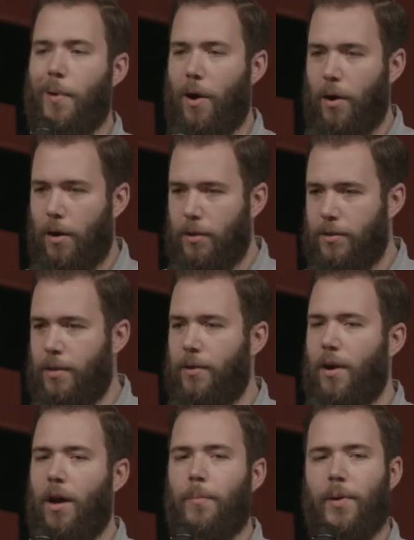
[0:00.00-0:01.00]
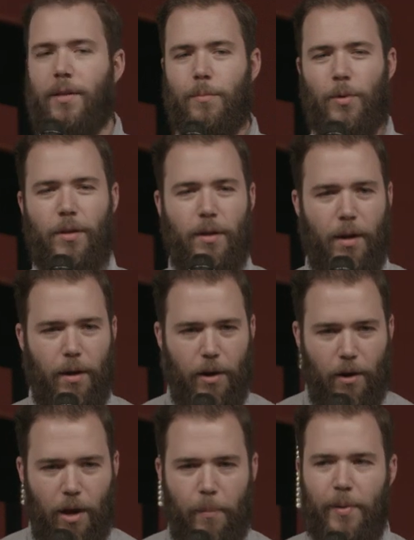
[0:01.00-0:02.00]
parts and they're helping them with
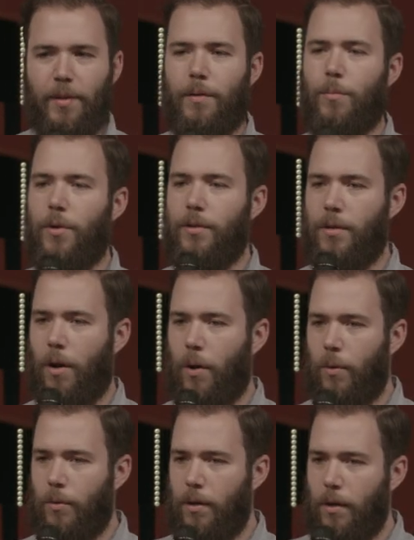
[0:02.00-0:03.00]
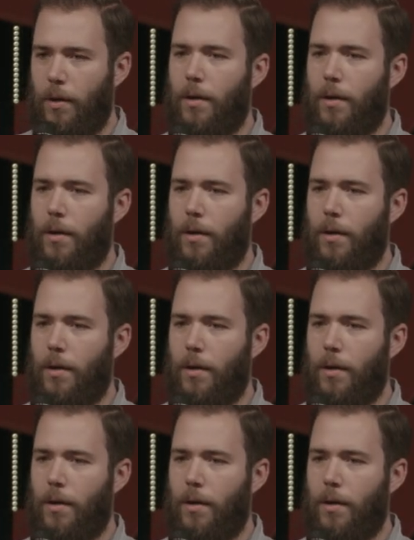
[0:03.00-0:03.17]
gear, helping them with tone.